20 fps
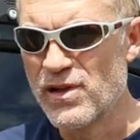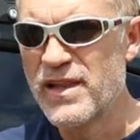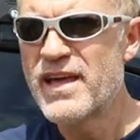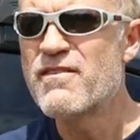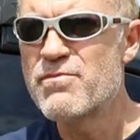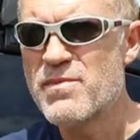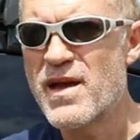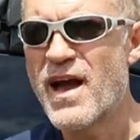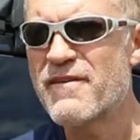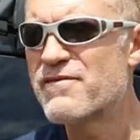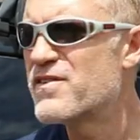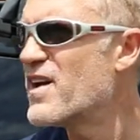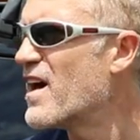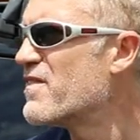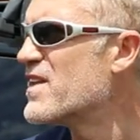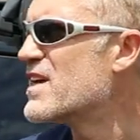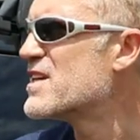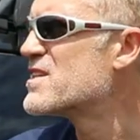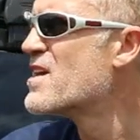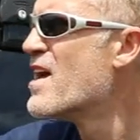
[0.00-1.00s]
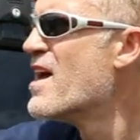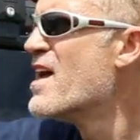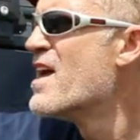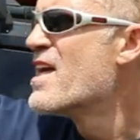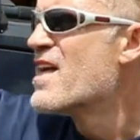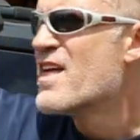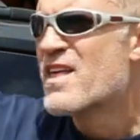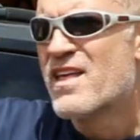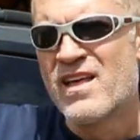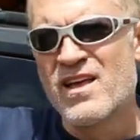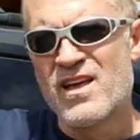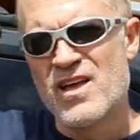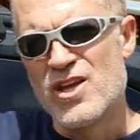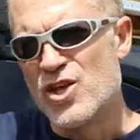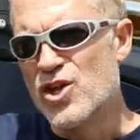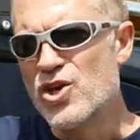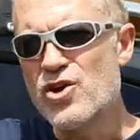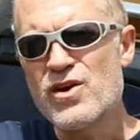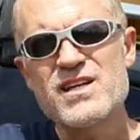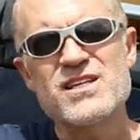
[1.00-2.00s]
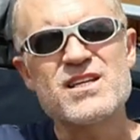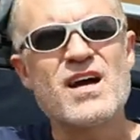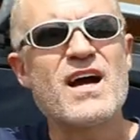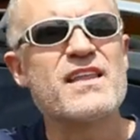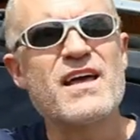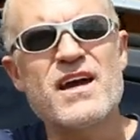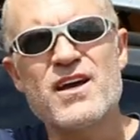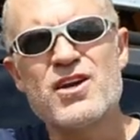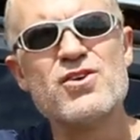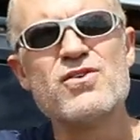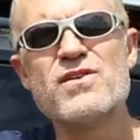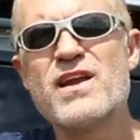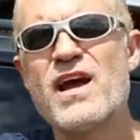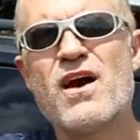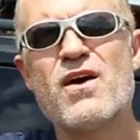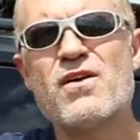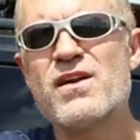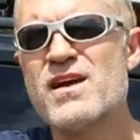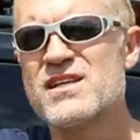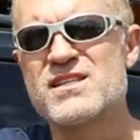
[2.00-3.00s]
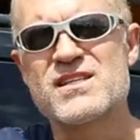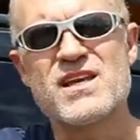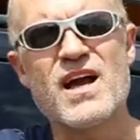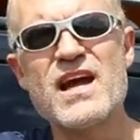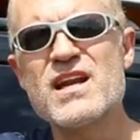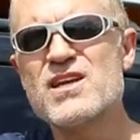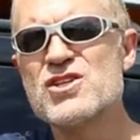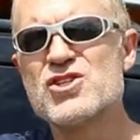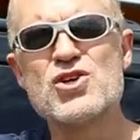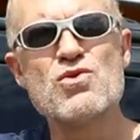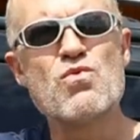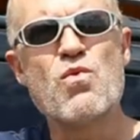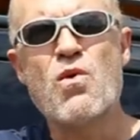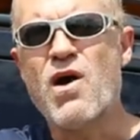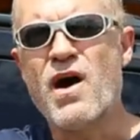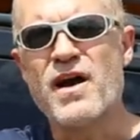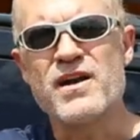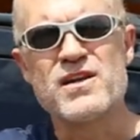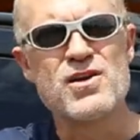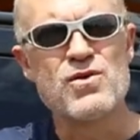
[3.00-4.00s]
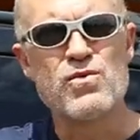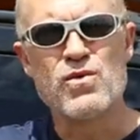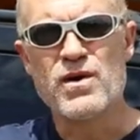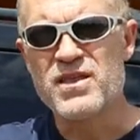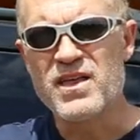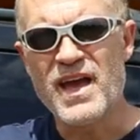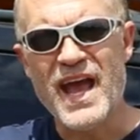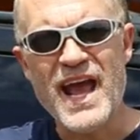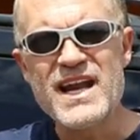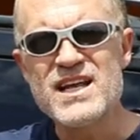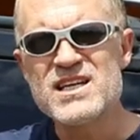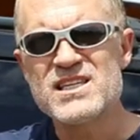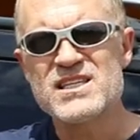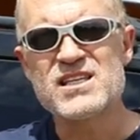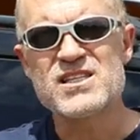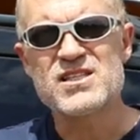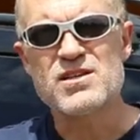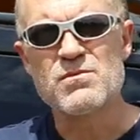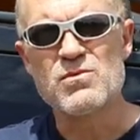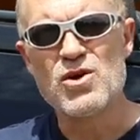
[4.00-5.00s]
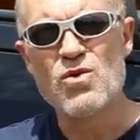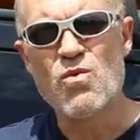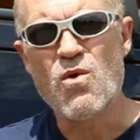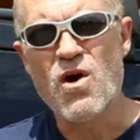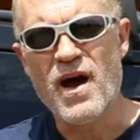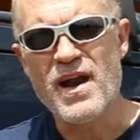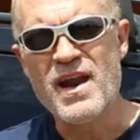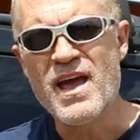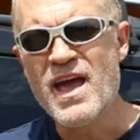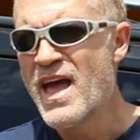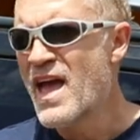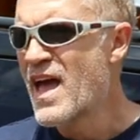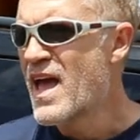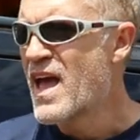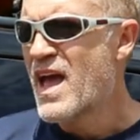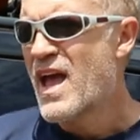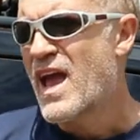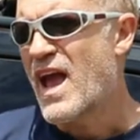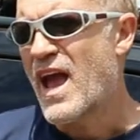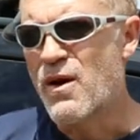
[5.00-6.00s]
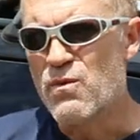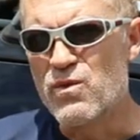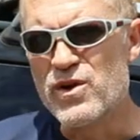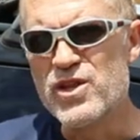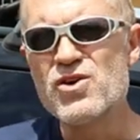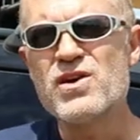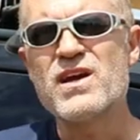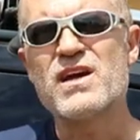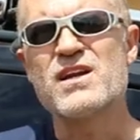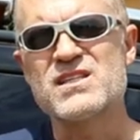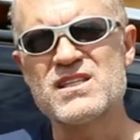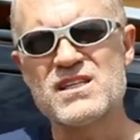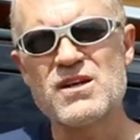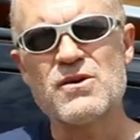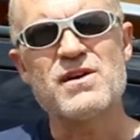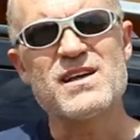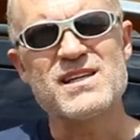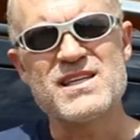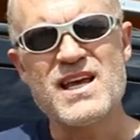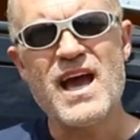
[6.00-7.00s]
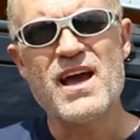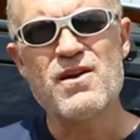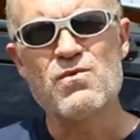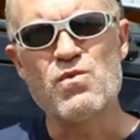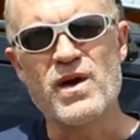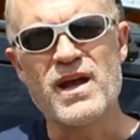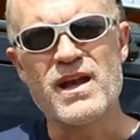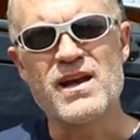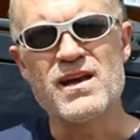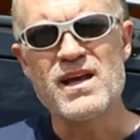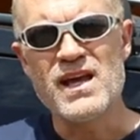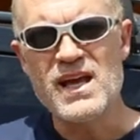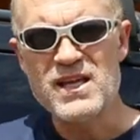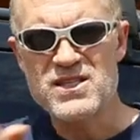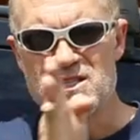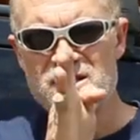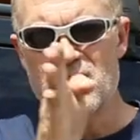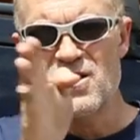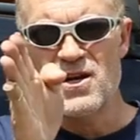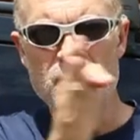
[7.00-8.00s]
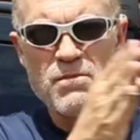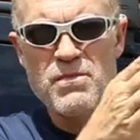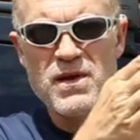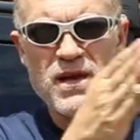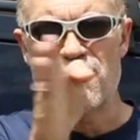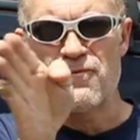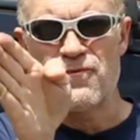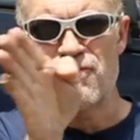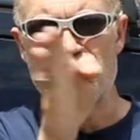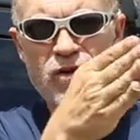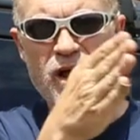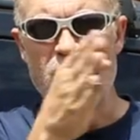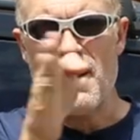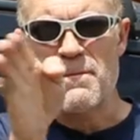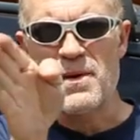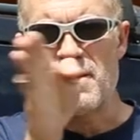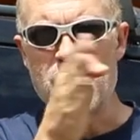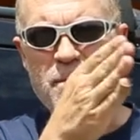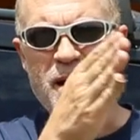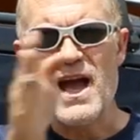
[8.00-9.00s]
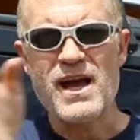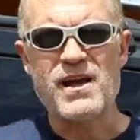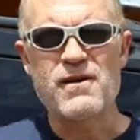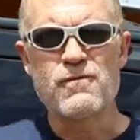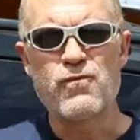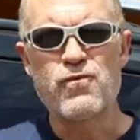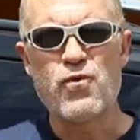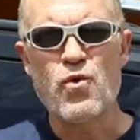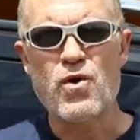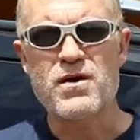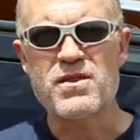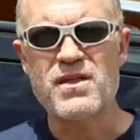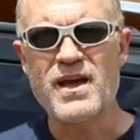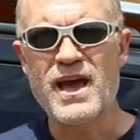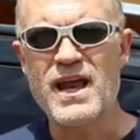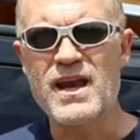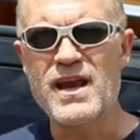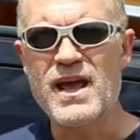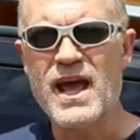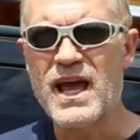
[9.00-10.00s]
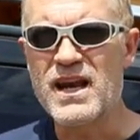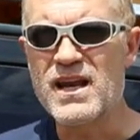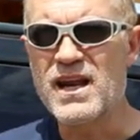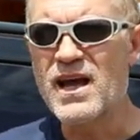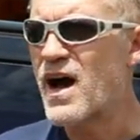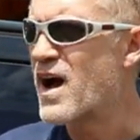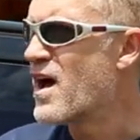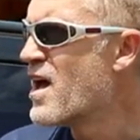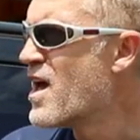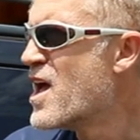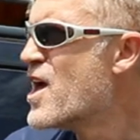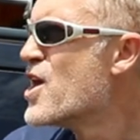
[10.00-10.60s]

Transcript: believe me, I've done this, you can tie that canoe down as tight as you want with any system you want, and when you get a serious headwind, it's going to be flopping back and forth, and